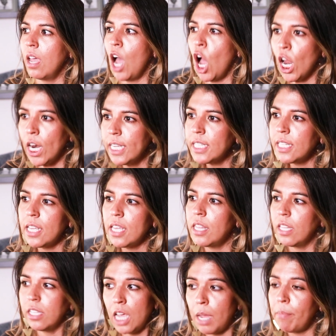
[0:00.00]
honestly,
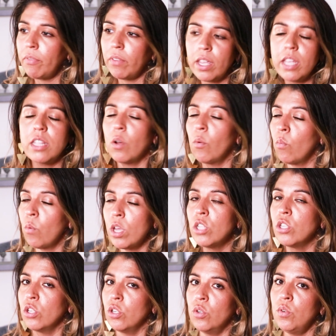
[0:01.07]
the type of cleaning that we
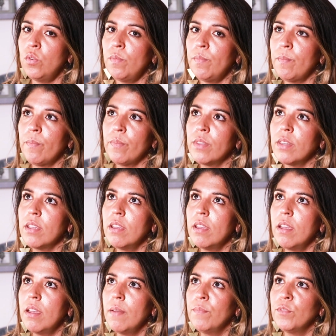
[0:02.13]
do
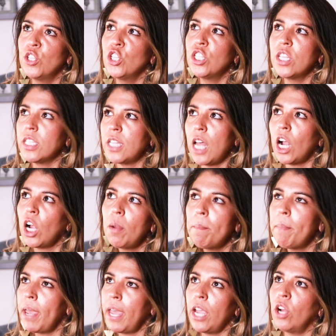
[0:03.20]
just does not
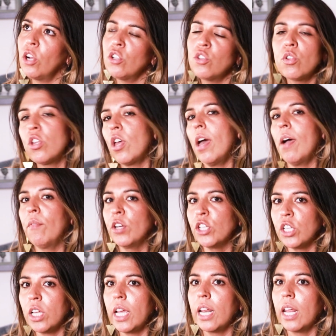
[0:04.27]
compare to the average
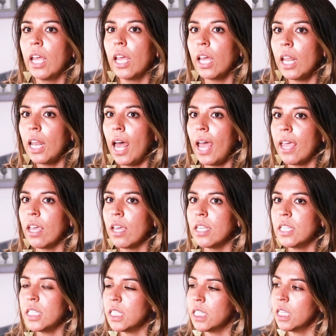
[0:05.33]
cleaning. Like,
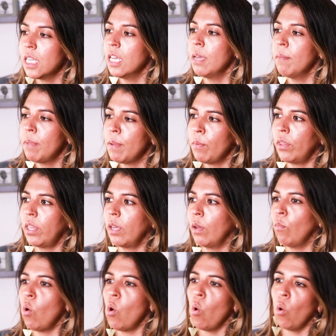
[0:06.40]
it's, people think,
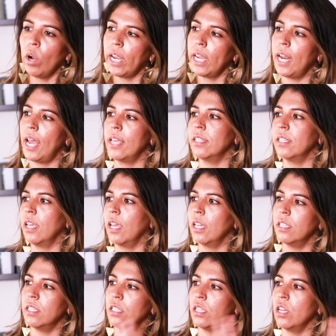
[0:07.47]
well, organizing,
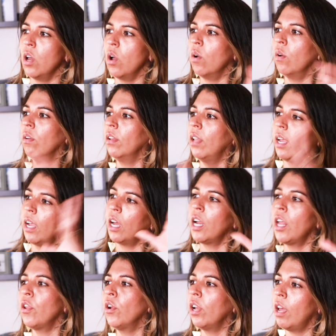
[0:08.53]
it's like
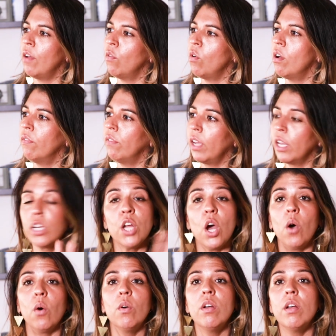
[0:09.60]
another level of like,
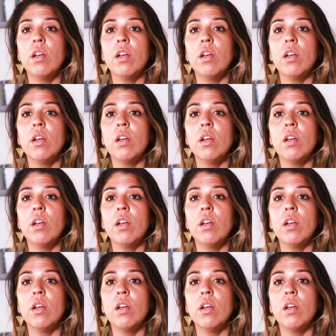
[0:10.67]
no.